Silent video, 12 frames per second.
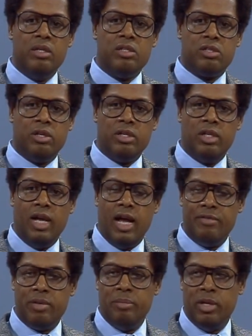Certainly
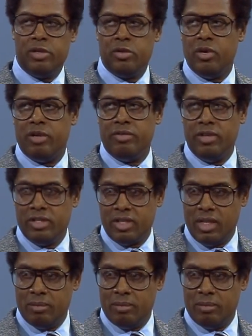having been through adversity